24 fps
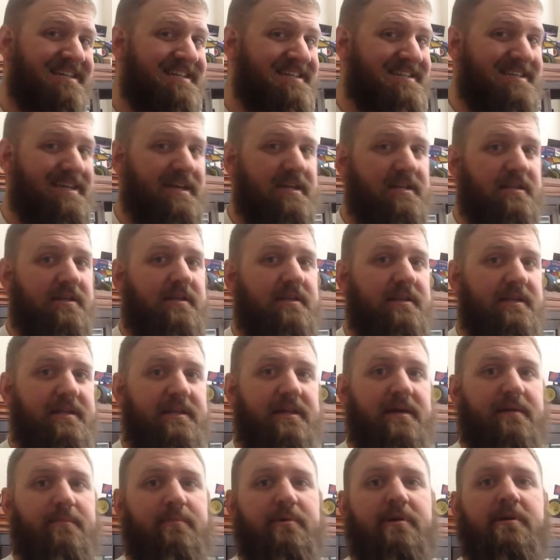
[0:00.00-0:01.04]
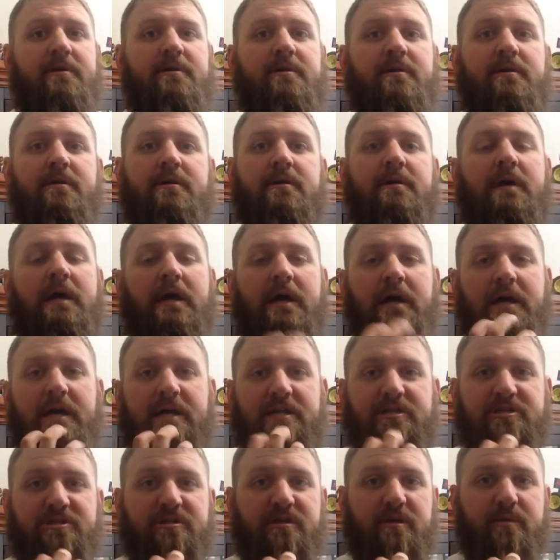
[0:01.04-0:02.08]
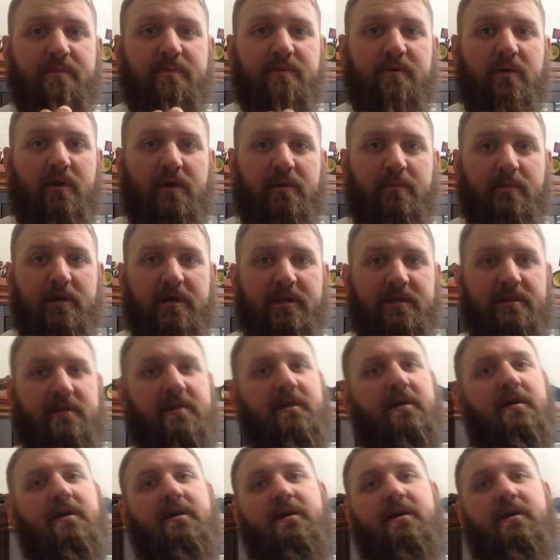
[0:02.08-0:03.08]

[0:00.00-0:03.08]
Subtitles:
is getting cleaned up and trimmed quite a bit.